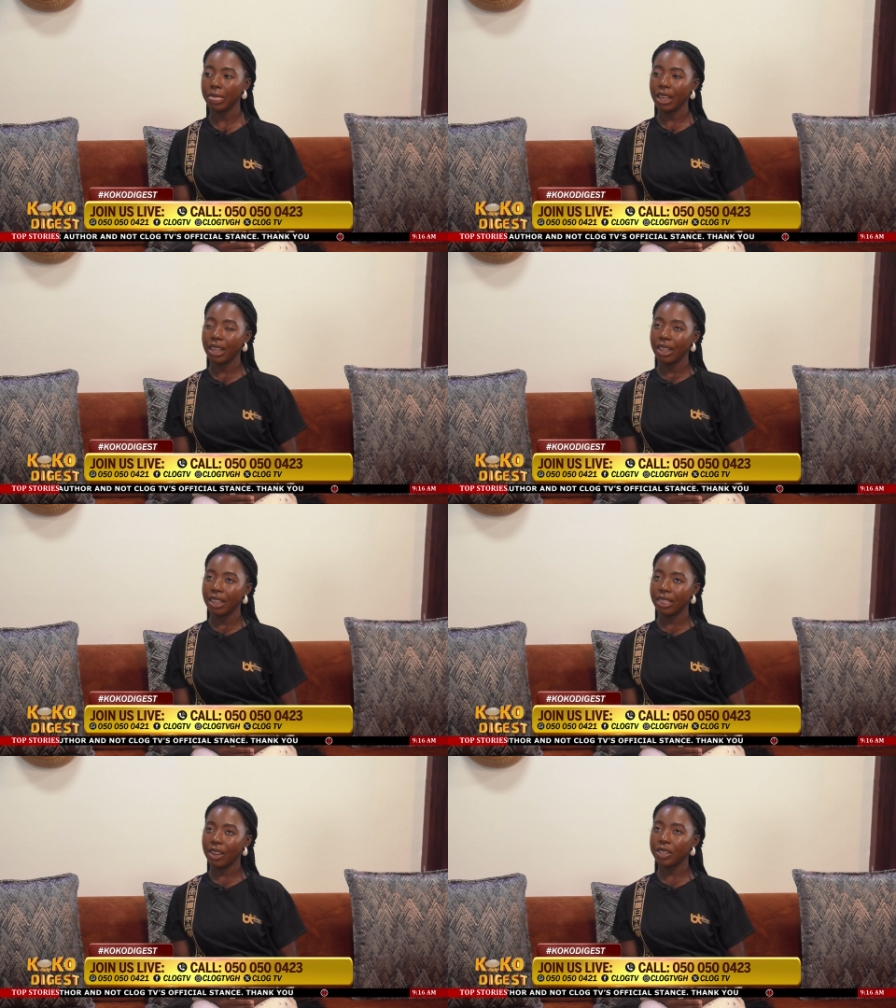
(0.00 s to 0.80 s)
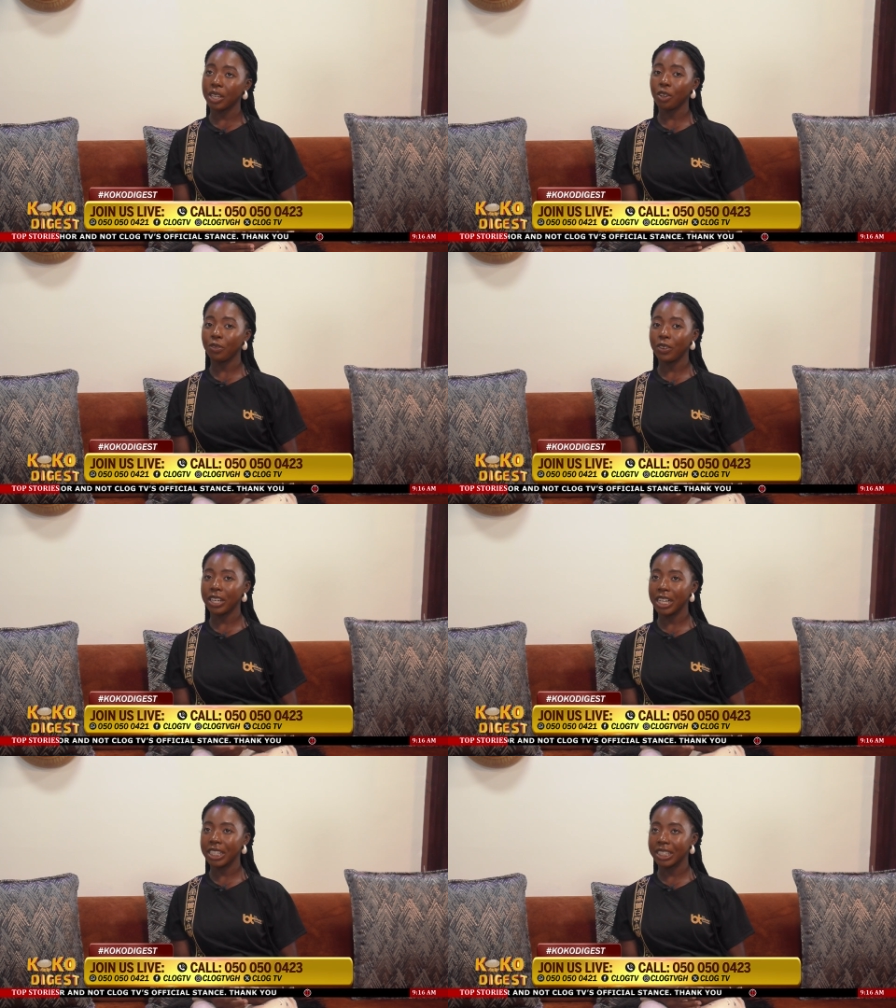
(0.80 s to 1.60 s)
Okay. There is an
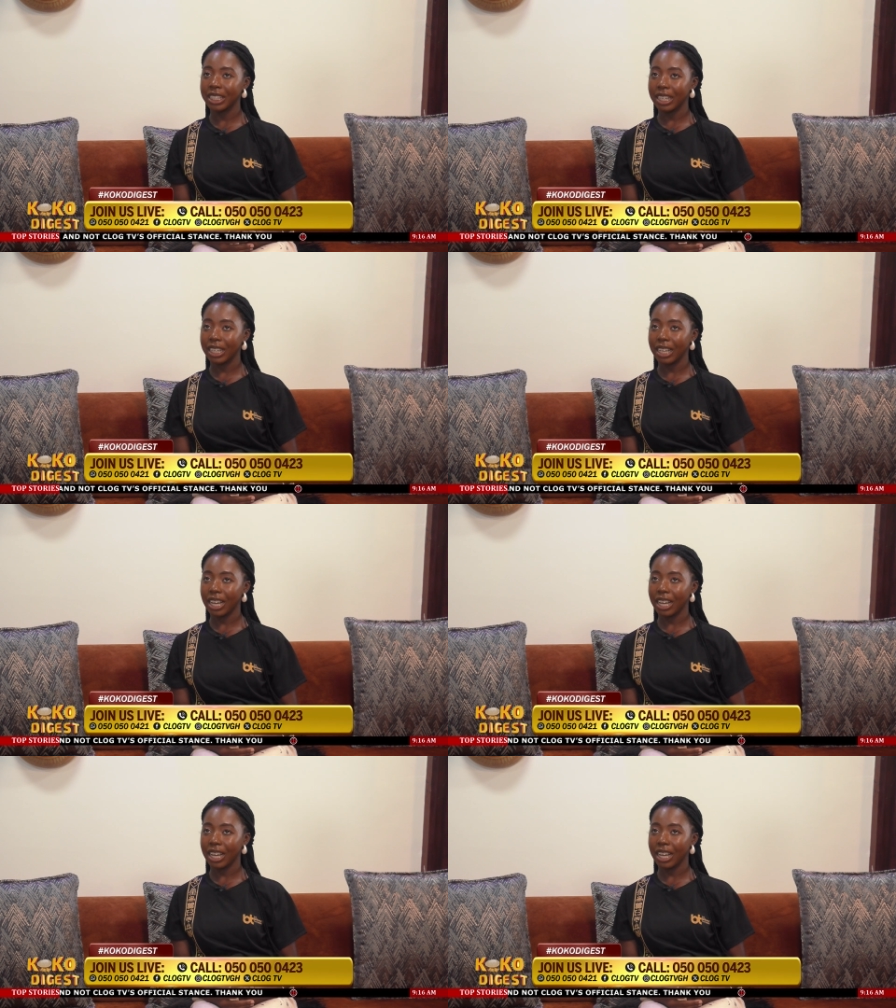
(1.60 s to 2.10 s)
orphanage